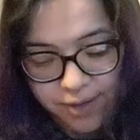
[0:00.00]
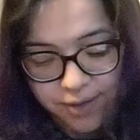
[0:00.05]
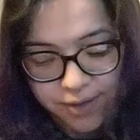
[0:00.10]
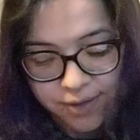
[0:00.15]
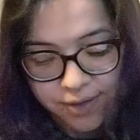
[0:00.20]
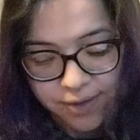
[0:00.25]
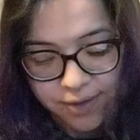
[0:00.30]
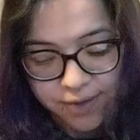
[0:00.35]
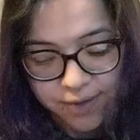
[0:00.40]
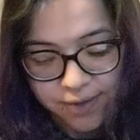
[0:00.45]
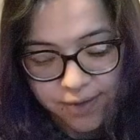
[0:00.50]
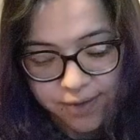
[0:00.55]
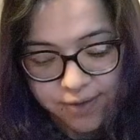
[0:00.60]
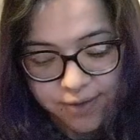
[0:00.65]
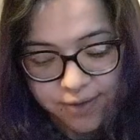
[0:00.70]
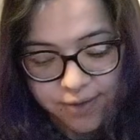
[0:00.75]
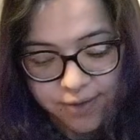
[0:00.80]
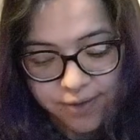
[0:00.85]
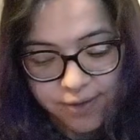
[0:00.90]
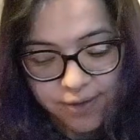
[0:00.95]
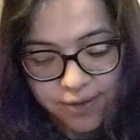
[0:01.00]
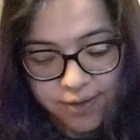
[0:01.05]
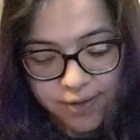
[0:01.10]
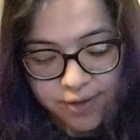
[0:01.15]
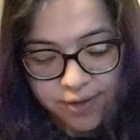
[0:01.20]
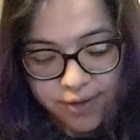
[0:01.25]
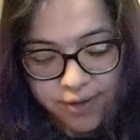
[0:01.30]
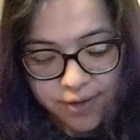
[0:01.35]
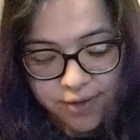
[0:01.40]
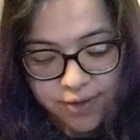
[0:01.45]
I've been making a lot of videos
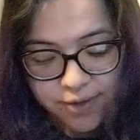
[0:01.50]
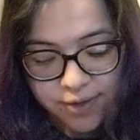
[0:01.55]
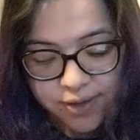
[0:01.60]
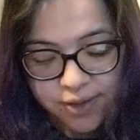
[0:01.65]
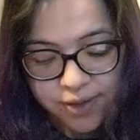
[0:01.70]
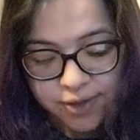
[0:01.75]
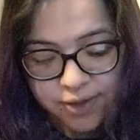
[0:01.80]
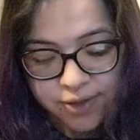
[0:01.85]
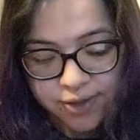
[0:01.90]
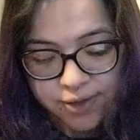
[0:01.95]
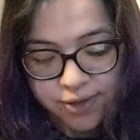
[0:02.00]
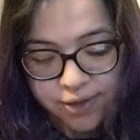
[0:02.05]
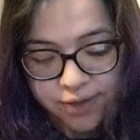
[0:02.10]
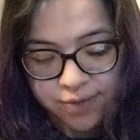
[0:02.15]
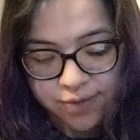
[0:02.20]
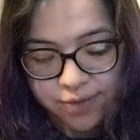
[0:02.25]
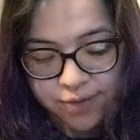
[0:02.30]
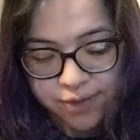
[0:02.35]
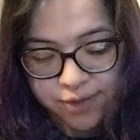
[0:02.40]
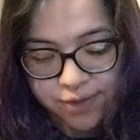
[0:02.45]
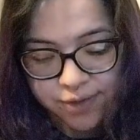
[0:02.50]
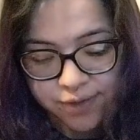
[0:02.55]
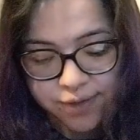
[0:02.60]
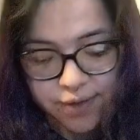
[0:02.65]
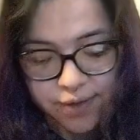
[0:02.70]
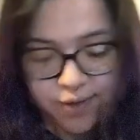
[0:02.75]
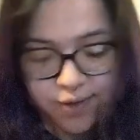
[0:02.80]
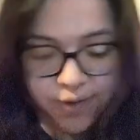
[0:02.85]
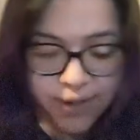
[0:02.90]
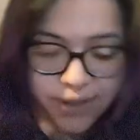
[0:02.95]
and trying to show off more
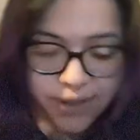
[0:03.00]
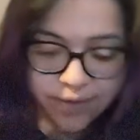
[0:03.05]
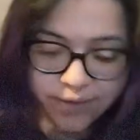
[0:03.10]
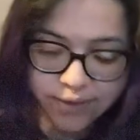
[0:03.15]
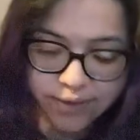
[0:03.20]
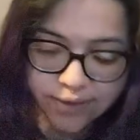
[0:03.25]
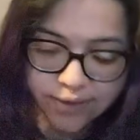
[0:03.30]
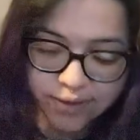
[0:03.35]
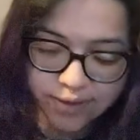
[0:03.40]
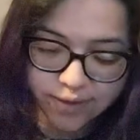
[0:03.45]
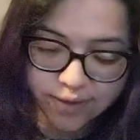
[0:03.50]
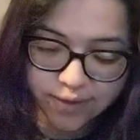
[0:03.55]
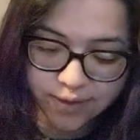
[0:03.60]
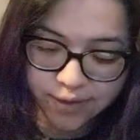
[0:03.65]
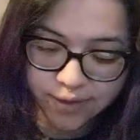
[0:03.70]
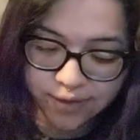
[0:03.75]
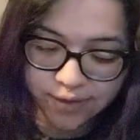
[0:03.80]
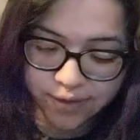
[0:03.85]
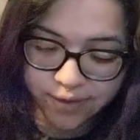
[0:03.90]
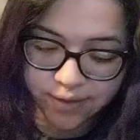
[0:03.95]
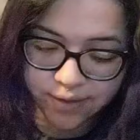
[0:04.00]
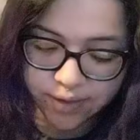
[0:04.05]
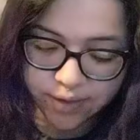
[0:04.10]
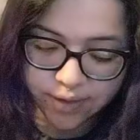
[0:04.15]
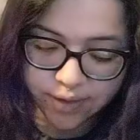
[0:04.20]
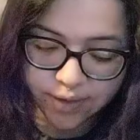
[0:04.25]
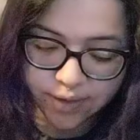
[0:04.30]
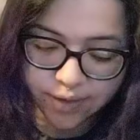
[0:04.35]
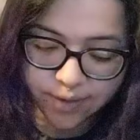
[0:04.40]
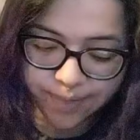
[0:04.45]
of the crafts and stuff that I do
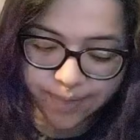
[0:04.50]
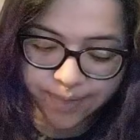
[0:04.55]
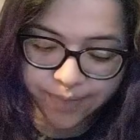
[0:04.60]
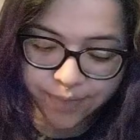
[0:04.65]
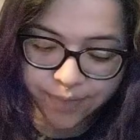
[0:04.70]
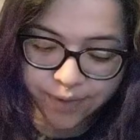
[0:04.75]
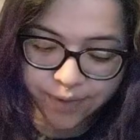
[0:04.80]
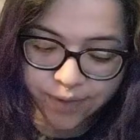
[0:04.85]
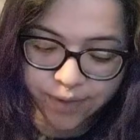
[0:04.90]
throughout the year.